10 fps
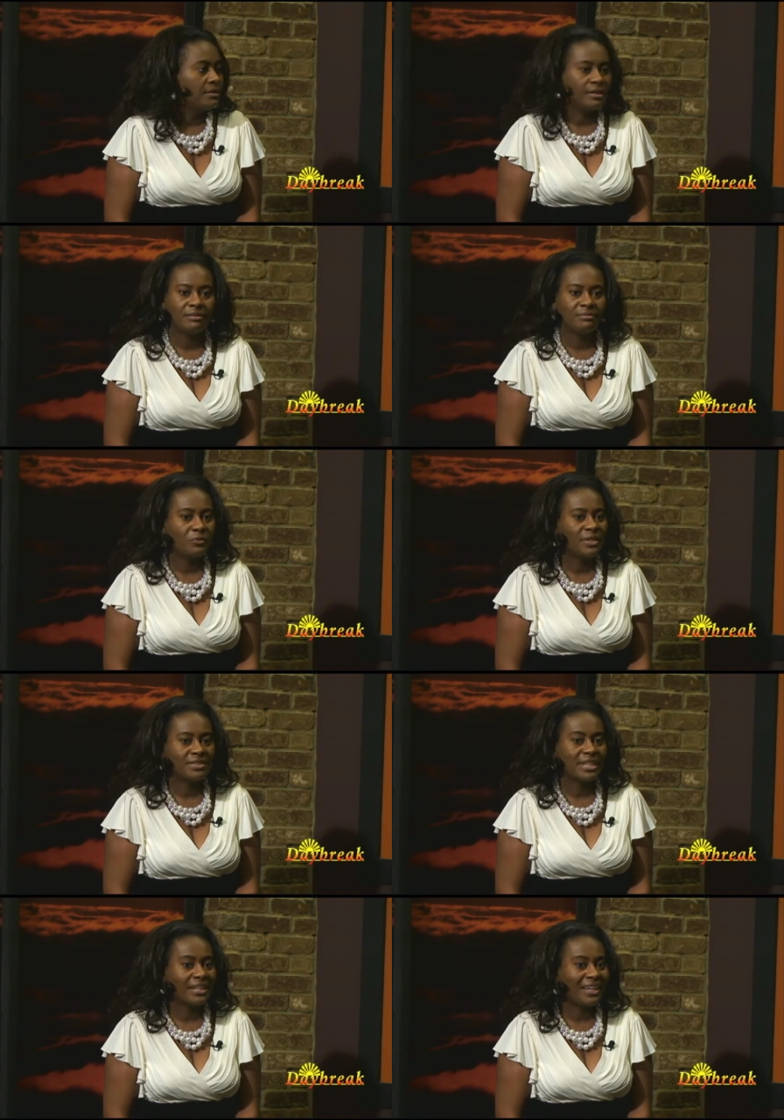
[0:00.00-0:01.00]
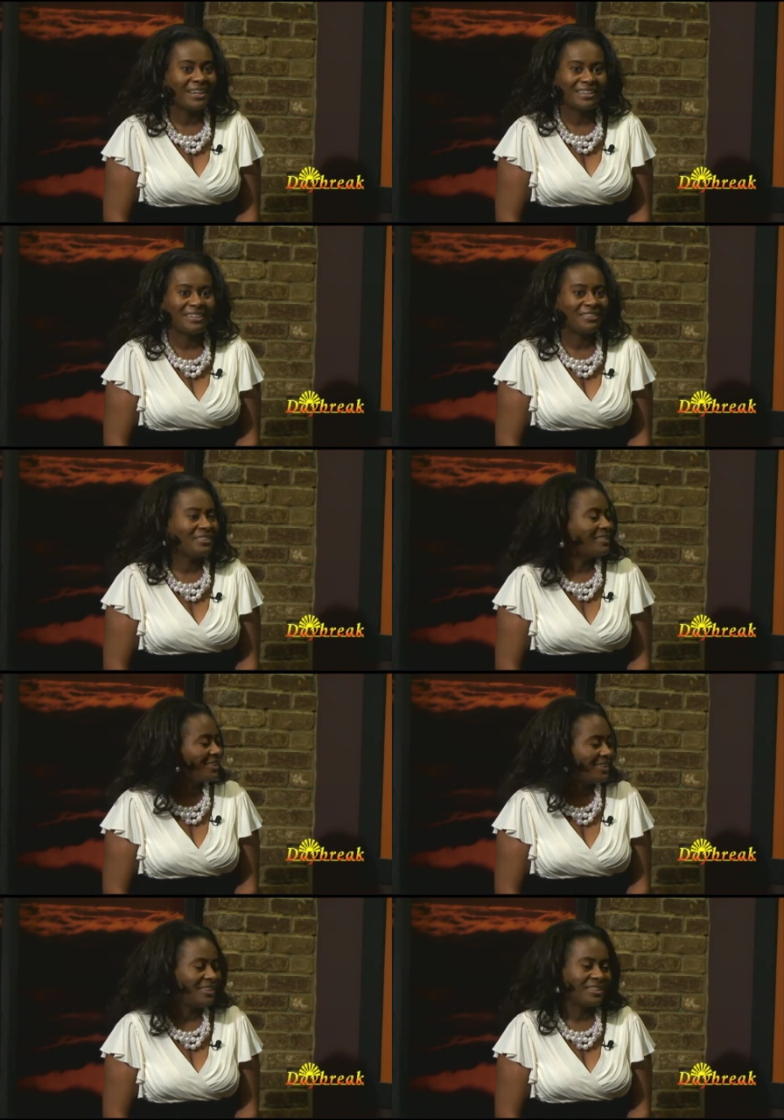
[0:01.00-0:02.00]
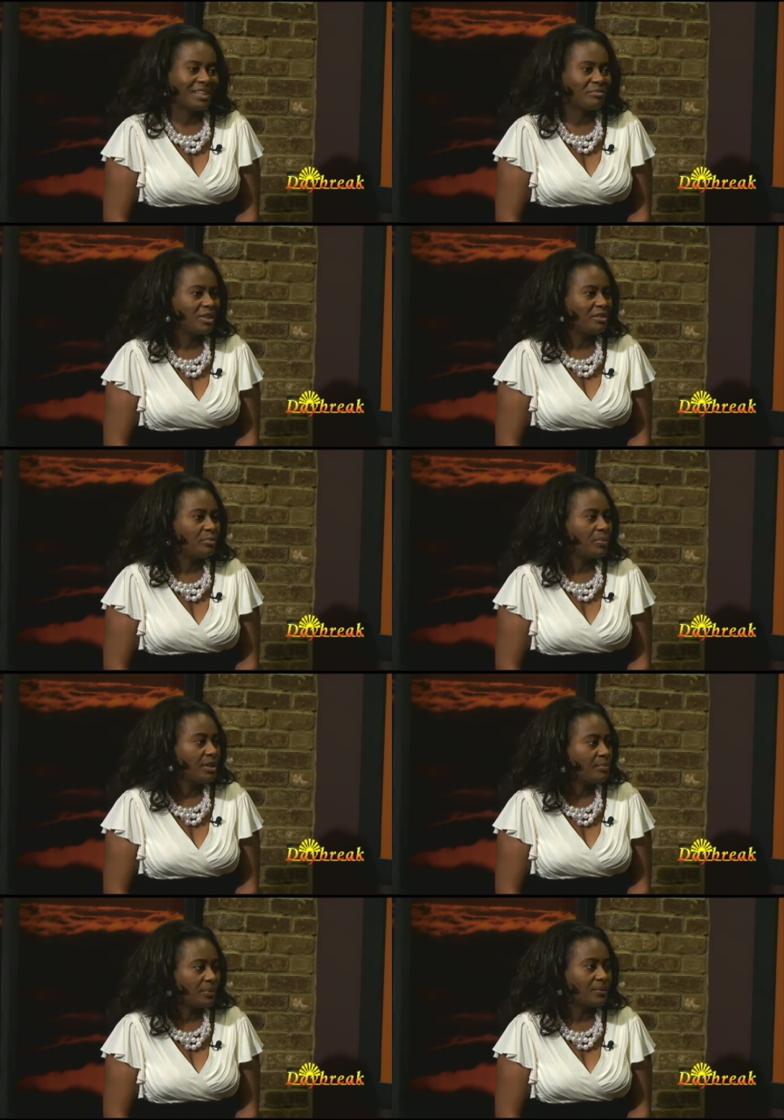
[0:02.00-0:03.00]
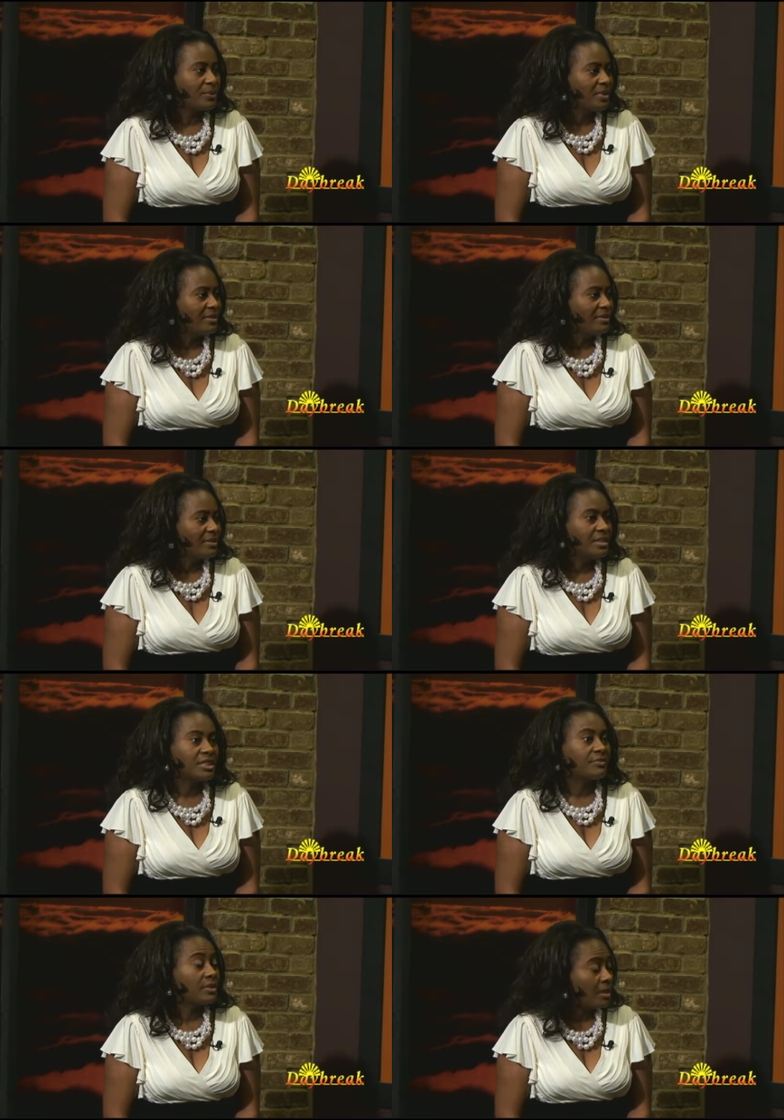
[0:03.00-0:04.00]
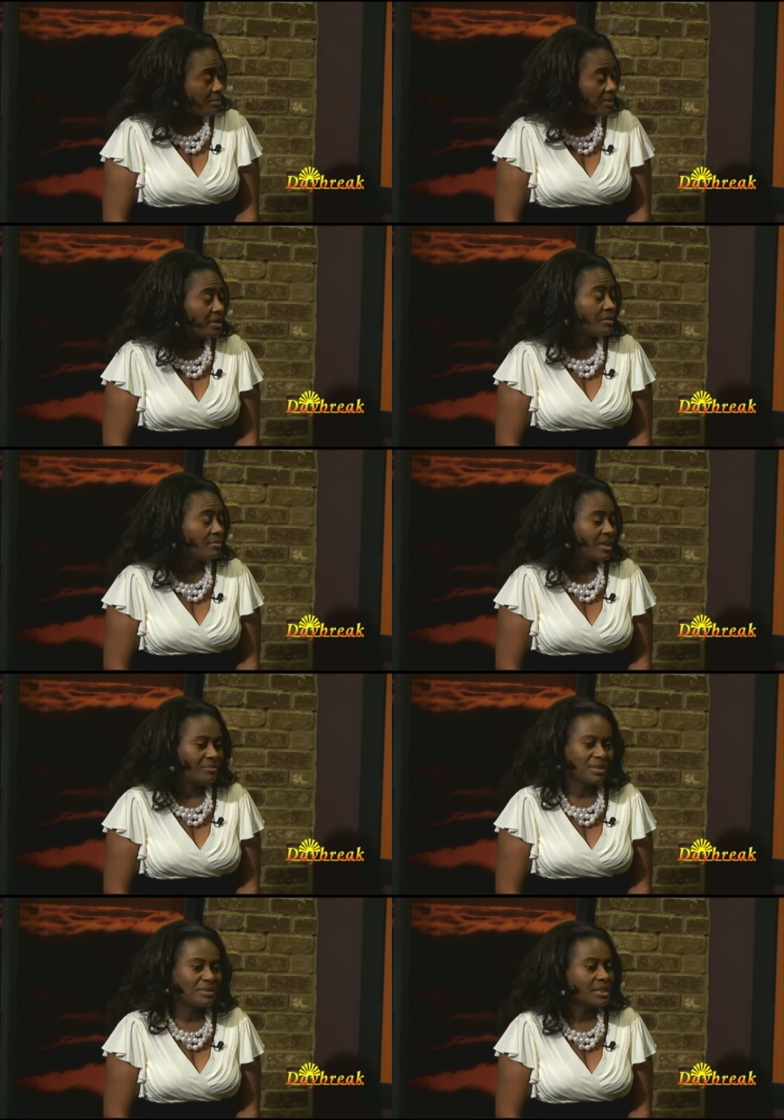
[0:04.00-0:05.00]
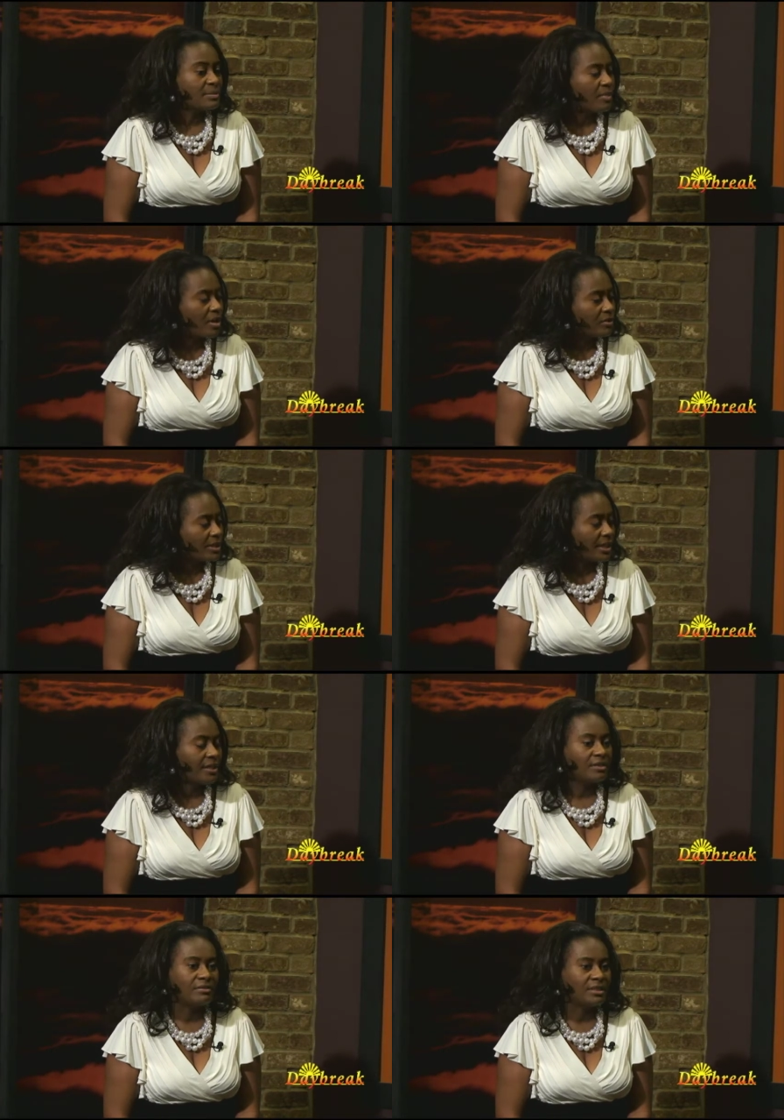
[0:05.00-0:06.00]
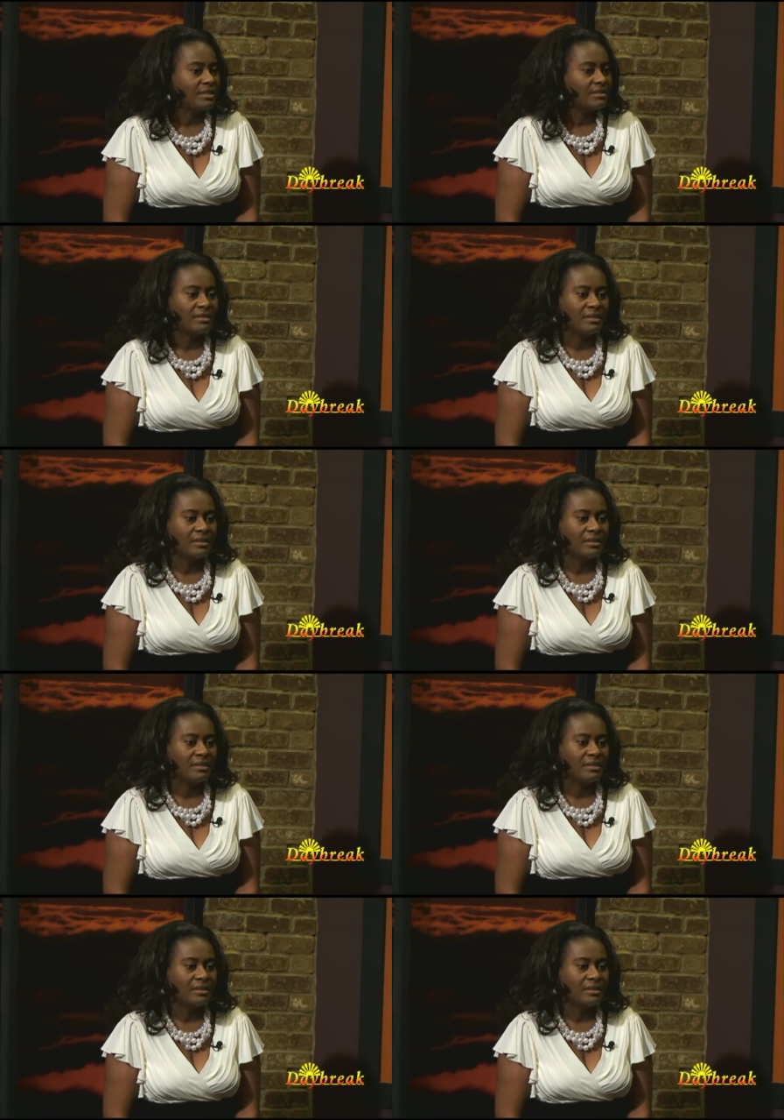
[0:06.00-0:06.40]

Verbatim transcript: And once I got here, again, I mean, the people, it's phenomenal. I mean, it's a small town, and